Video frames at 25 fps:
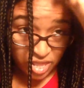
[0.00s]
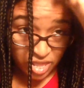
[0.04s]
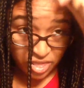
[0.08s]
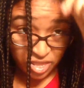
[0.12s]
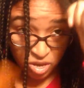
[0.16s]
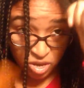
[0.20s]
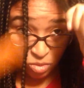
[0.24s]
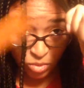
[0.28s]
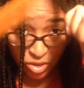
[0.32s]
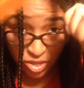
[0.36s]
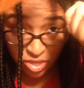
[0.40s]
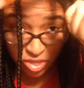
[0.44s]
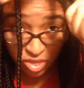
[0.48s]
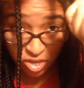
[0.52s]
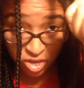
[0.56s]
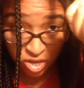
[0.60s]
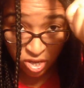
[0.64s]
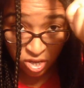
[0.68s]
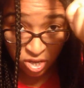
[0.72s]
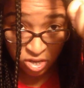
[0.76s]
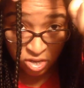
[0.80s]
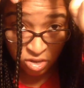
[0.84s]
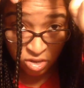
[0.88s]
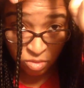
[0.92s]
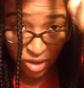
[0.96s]
And then with
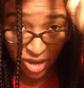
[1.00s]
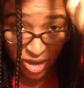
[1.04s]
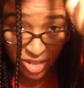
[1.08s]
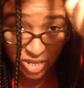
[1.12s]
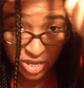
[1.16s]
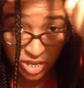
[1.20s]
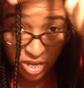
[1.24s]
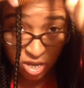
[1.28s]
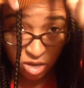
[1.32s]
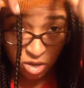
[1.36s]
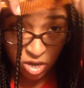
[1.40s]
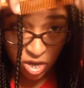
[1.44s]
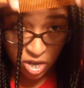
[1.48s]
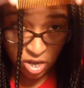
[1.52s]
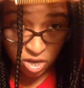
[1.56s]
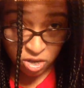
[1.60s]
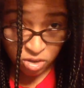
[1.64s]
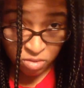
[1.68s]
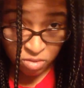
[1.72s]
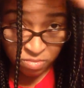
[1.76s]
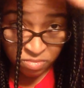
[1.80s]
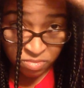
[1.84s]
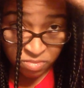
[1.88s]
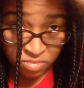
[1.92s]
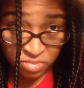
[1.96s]
the rat tail
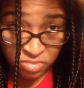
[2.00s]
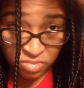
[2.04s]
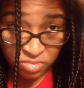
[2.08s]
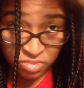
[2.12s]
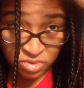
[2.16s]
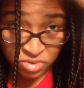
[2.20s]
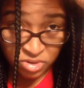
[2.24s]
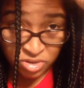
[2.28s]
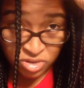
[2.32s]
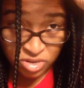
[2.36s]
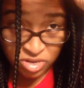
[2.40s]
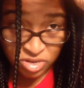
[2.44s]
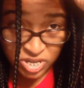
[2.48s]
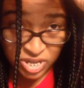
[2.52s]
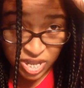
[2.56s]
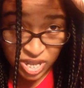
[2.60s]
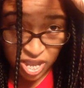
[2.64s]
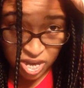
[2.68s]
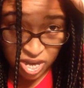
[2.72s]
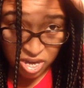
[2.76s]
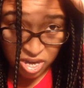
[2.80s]
comb, just